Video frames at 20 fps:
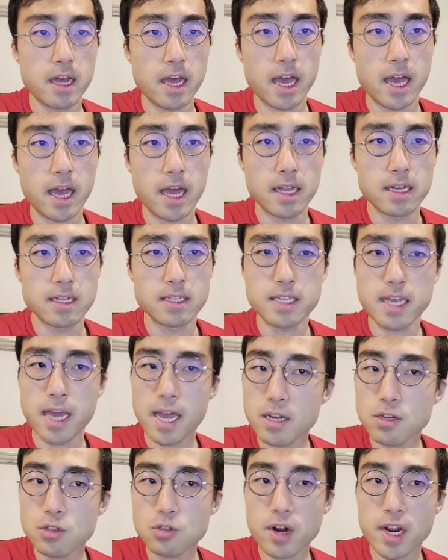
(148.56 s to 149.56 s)
And
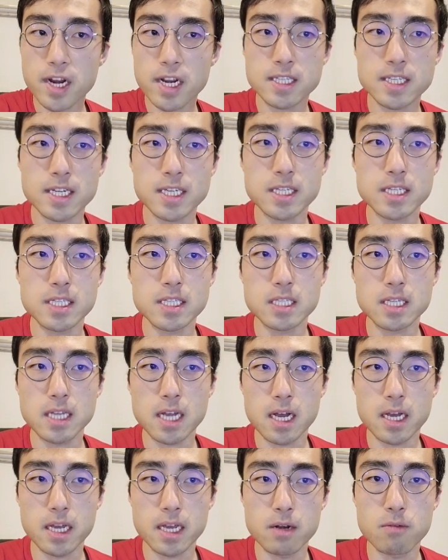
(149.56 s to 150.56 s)
10 training sessions
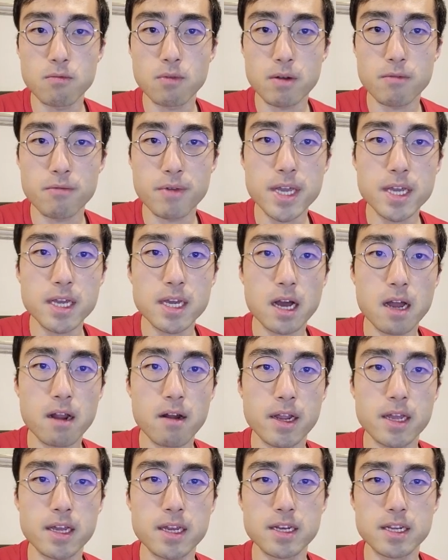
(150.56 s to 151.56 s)
in 1 week, I
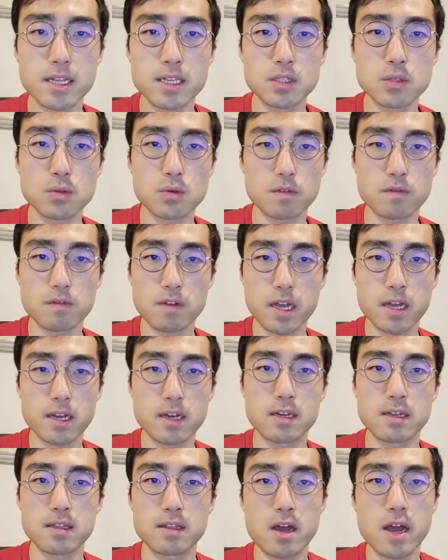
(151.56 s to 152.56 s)
reckon, is sort of like
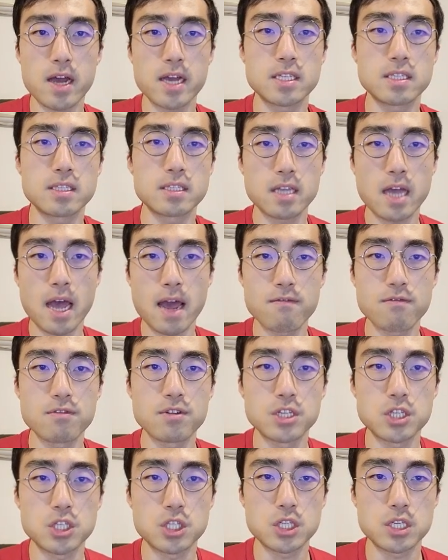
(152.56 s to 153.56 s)
a nice
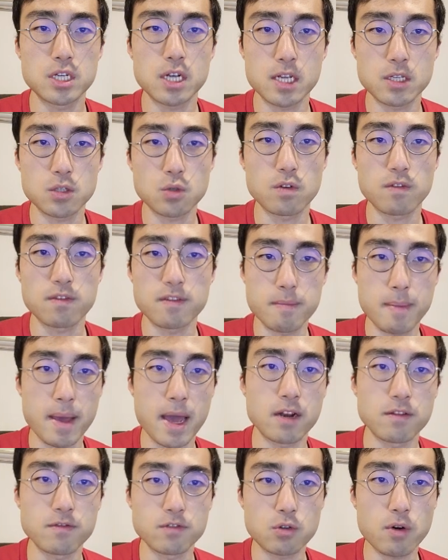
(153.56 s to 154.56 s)
average sort of
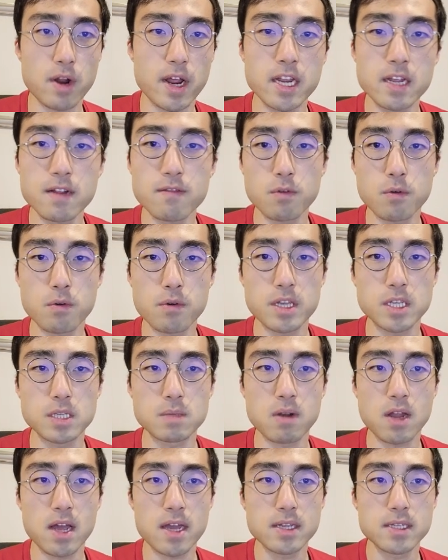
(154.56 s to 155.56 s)
amount of training for these
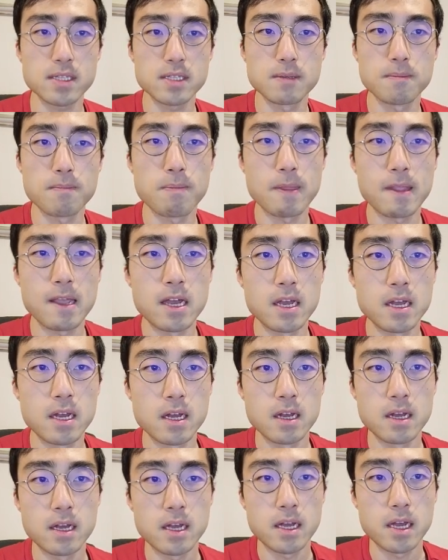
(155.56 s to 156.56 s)
players.
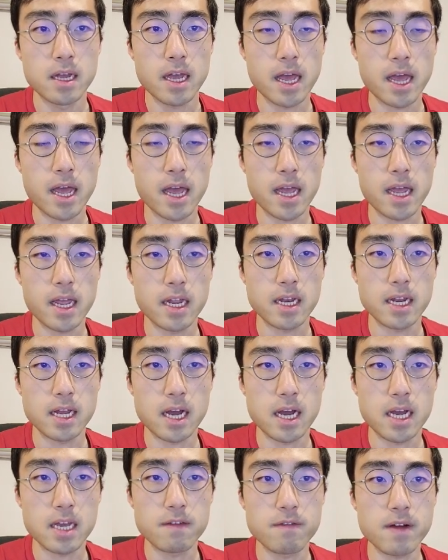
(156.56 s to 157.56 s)
And
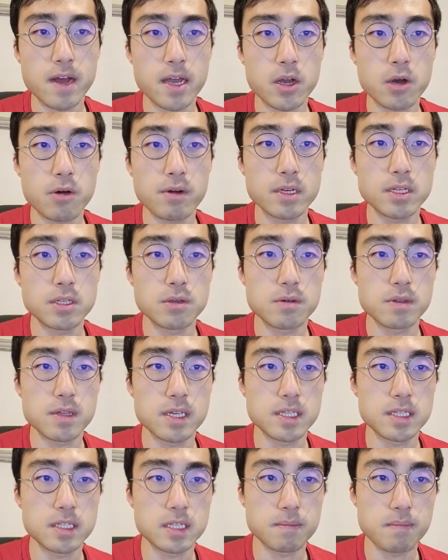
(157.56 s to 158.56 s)
if I go into
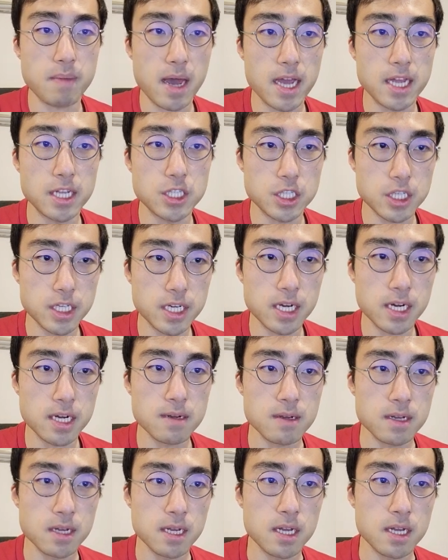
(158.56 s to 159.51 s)
this page here,